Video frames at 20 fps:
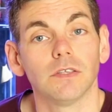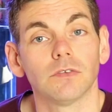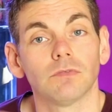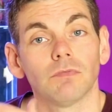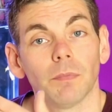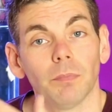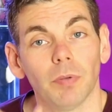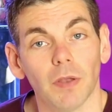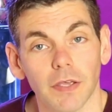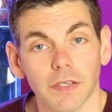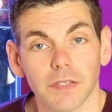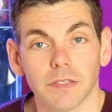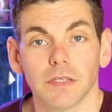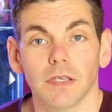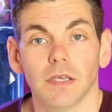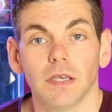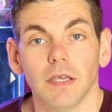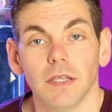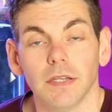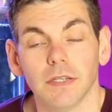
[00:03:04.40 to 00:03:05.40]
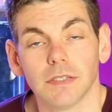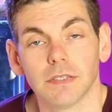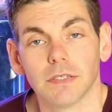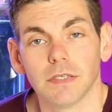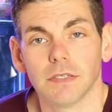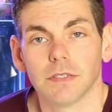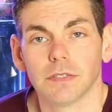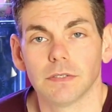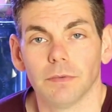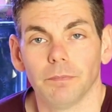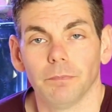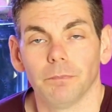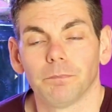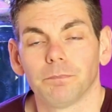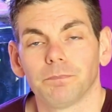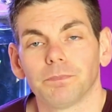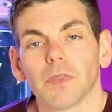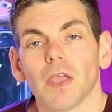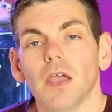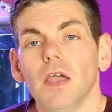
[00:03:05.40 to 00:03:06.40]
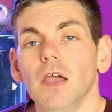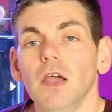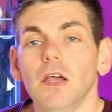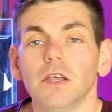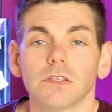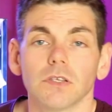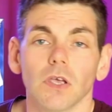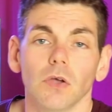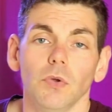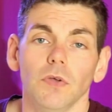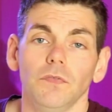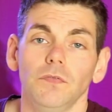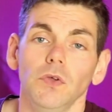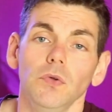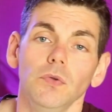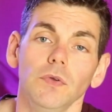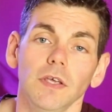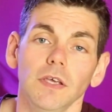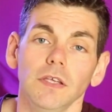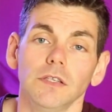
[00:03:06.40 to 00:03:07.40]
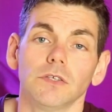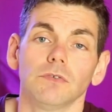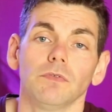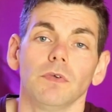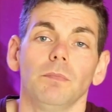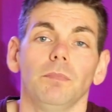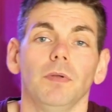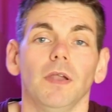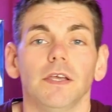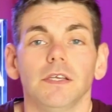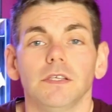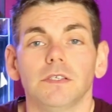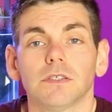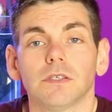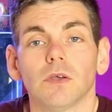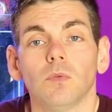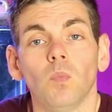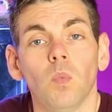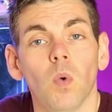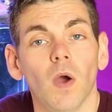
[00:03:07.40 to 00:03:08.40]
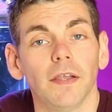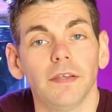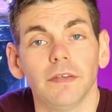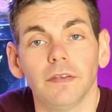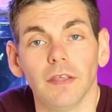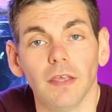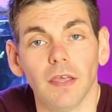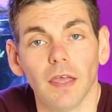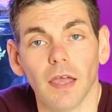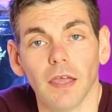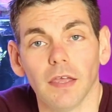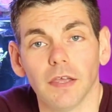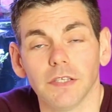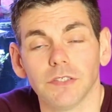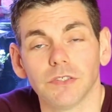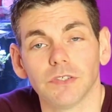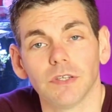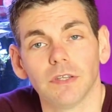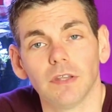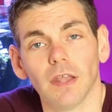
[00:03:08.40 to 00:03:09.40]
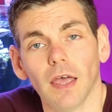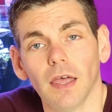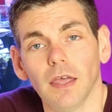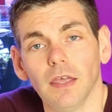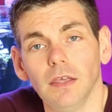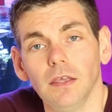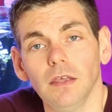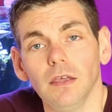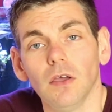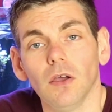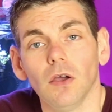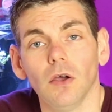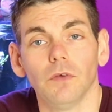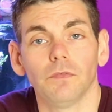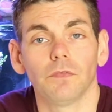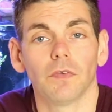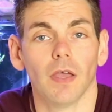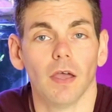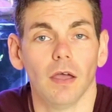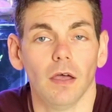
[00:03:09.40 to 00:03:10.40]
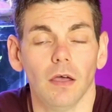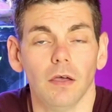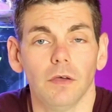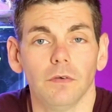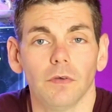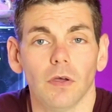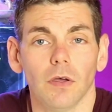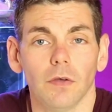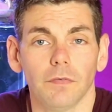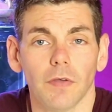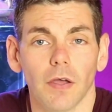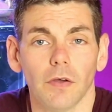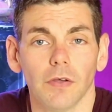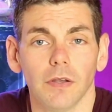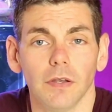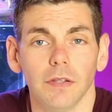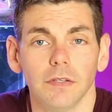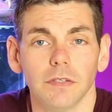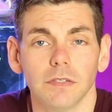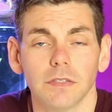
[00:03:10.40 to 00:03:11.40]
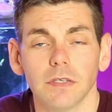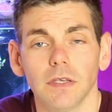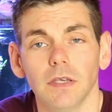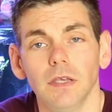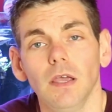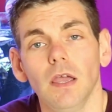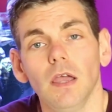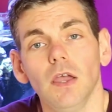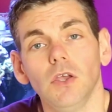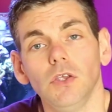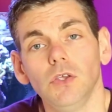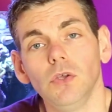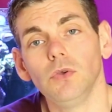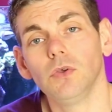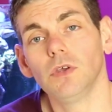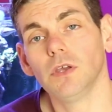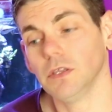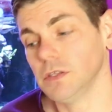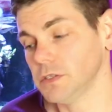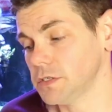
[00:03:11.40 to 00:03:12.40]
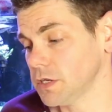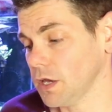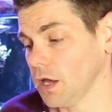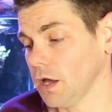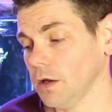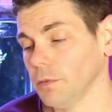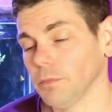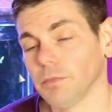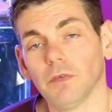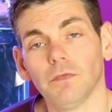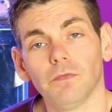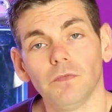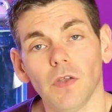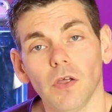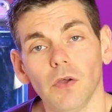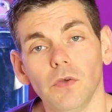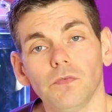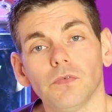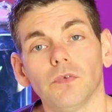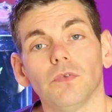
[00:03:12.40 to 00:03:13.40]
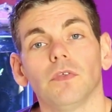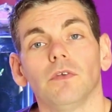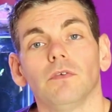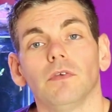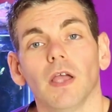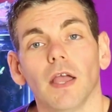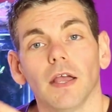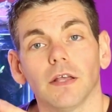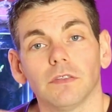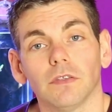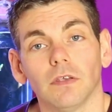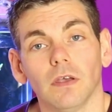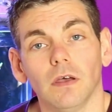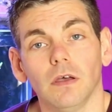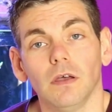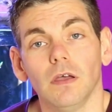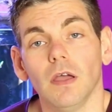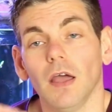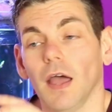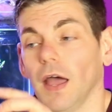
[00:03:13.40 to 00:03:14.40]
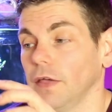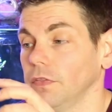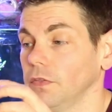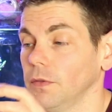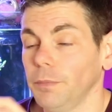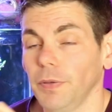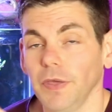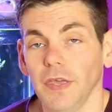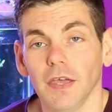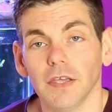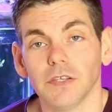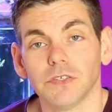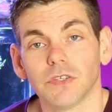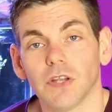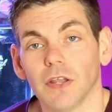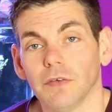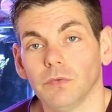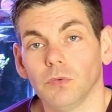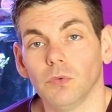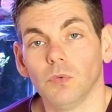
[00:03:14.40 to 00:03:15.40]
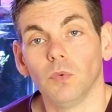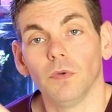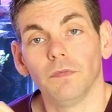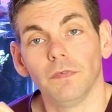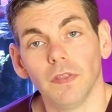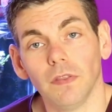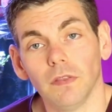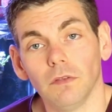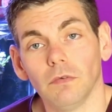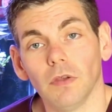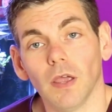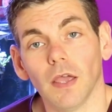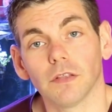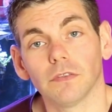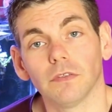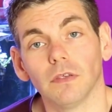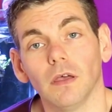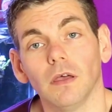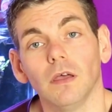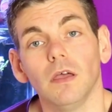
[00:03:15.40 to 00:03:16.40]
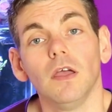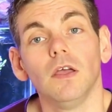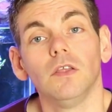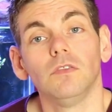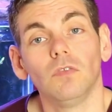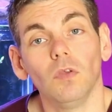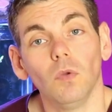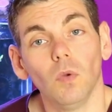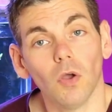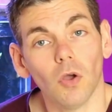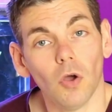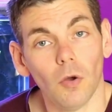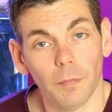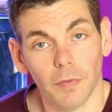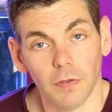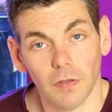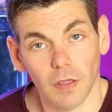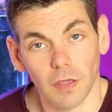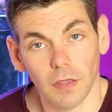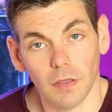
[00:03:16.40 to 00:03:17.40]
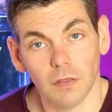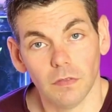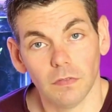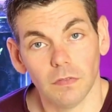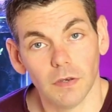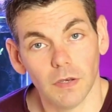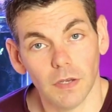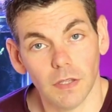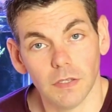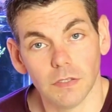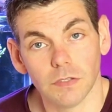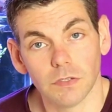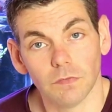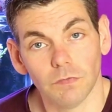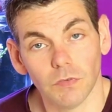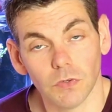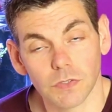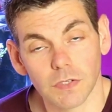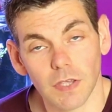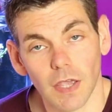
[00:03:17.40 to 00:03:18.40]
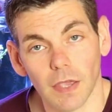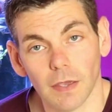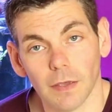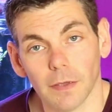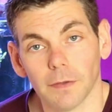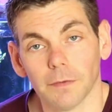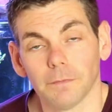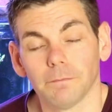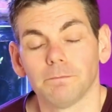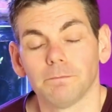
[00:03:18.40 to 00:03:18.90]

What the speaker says: it's replacing in the system. So if you need to replace 1 DKH a day of alkalinity, you can set up the flow through the reactor and the pH level within the reactor to accommodate the needs of your tank.